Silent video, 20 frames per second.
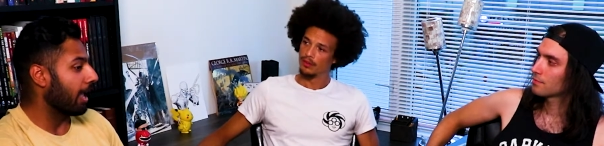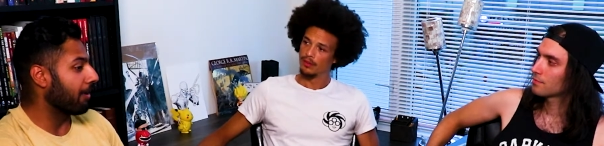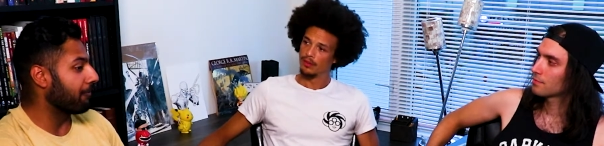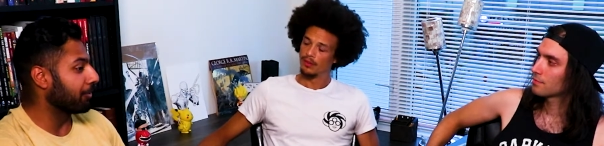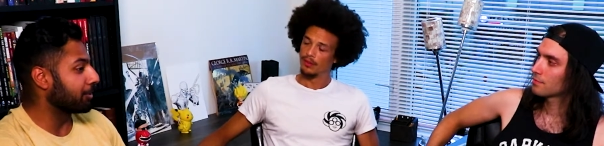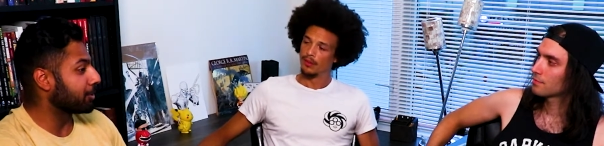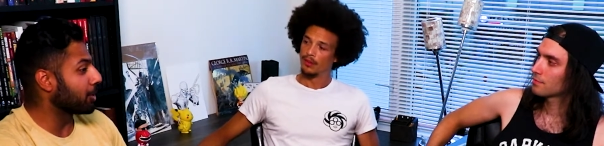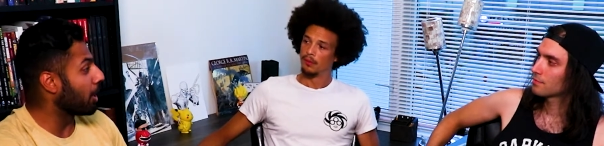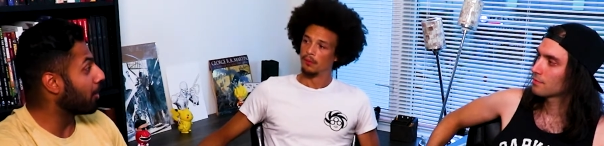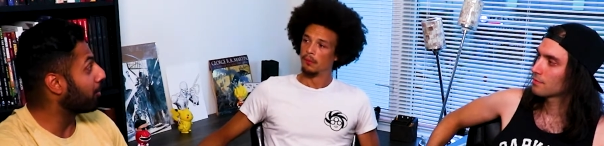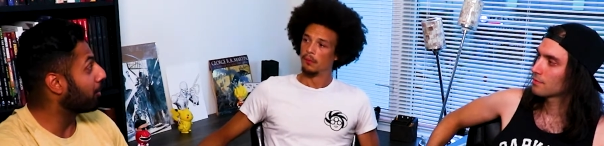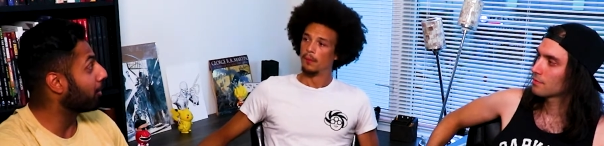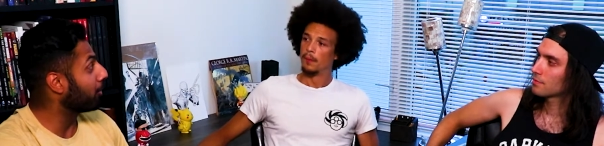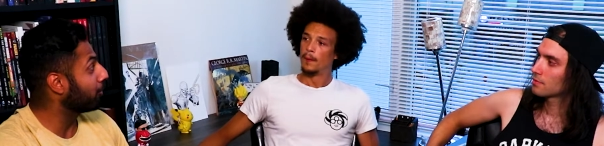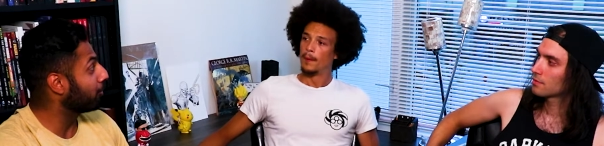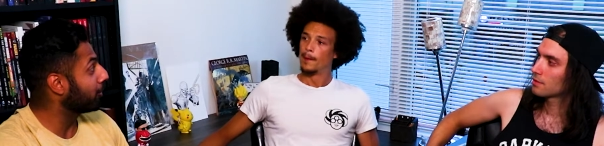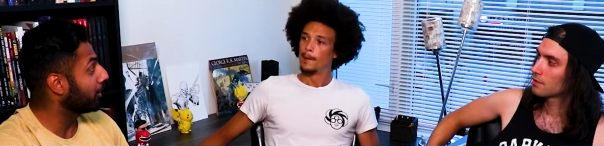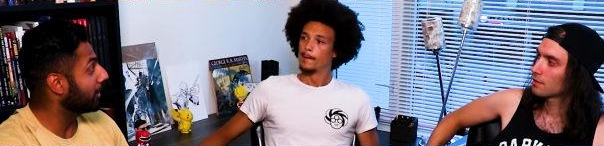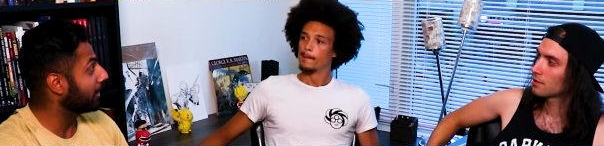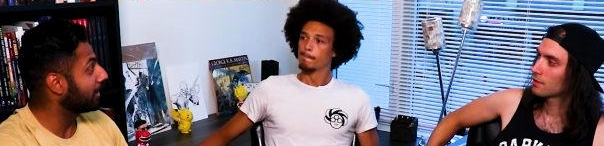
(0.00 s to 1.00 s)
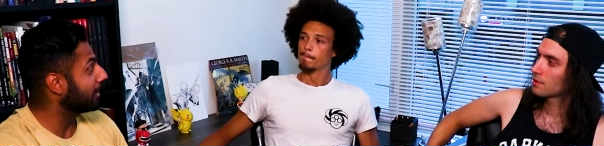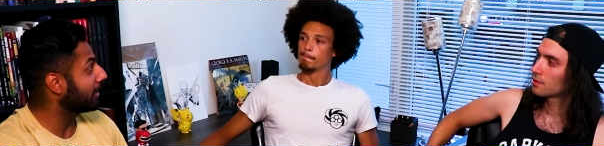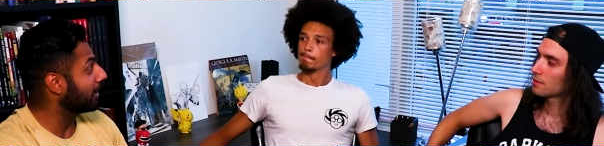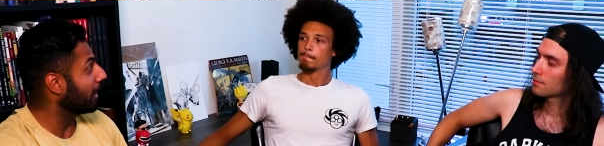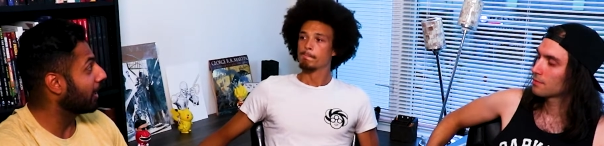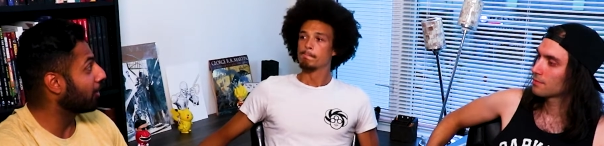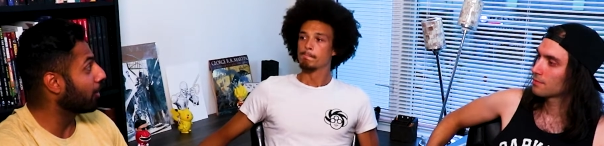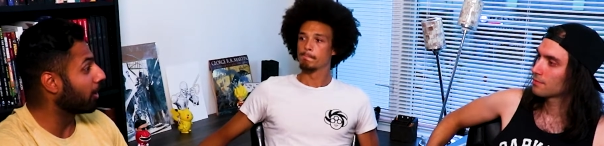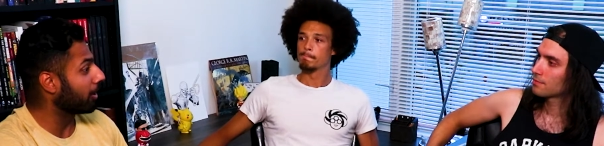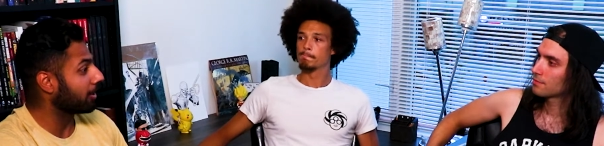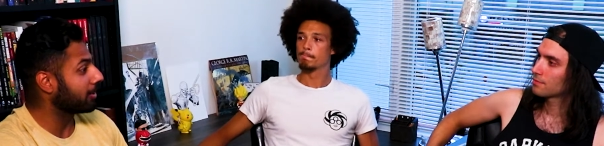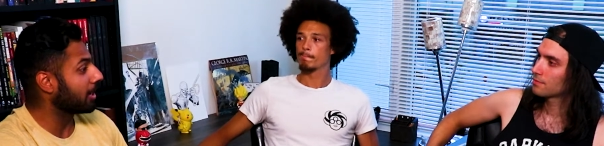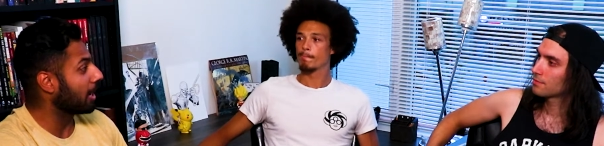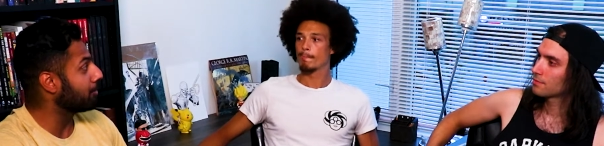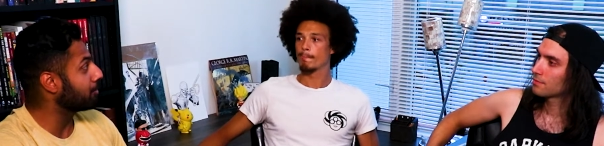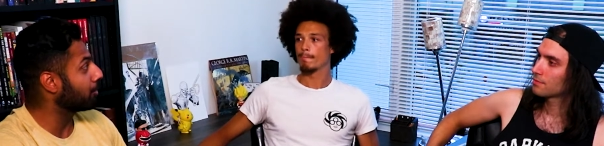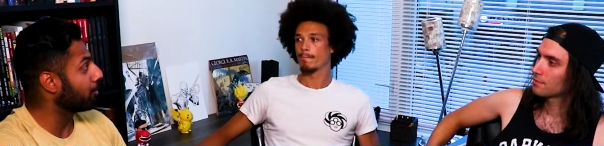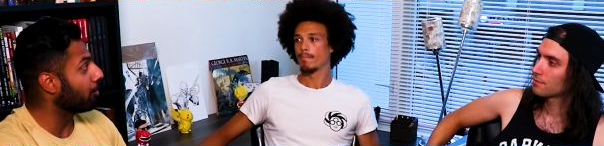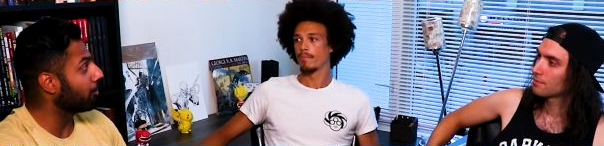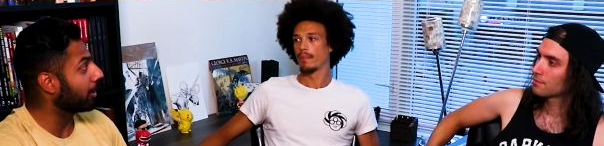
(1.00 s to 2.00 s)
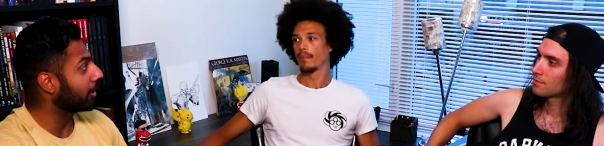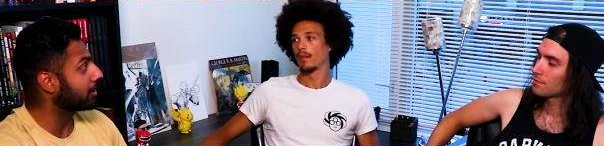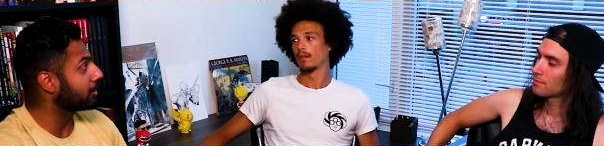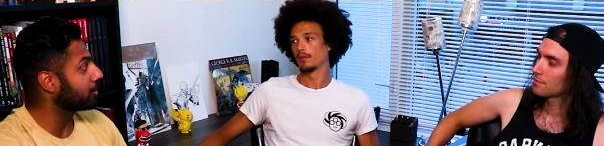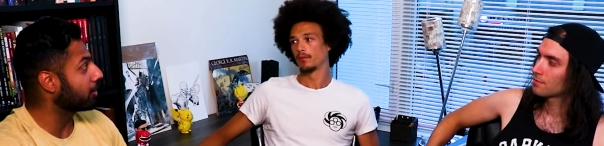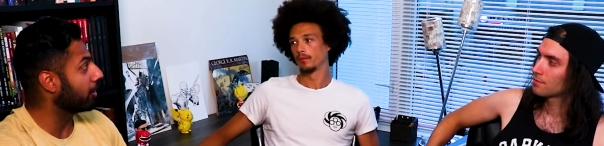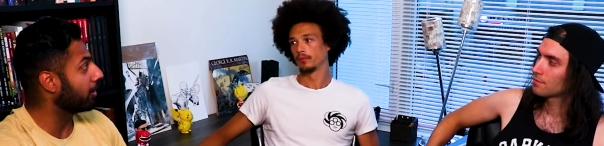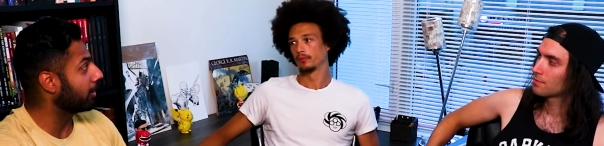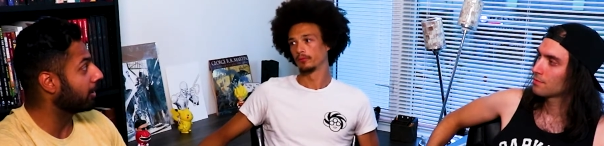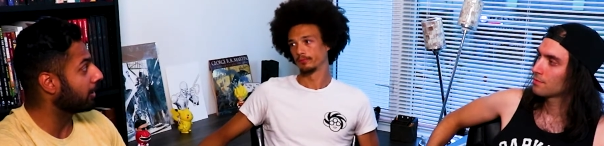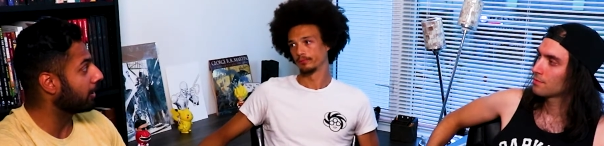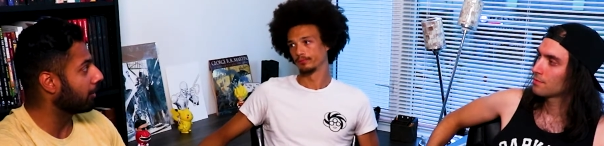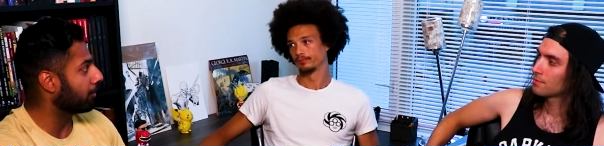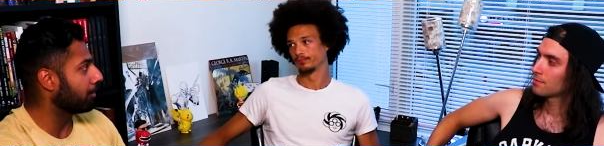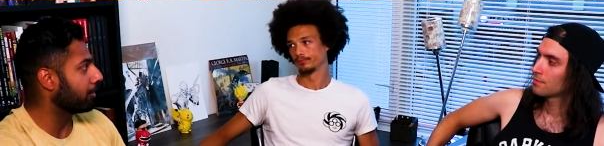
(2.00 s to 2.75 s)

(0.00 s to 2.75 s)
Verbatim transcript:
Speaker 1: If it's not perfect, a lot of times it won't get started.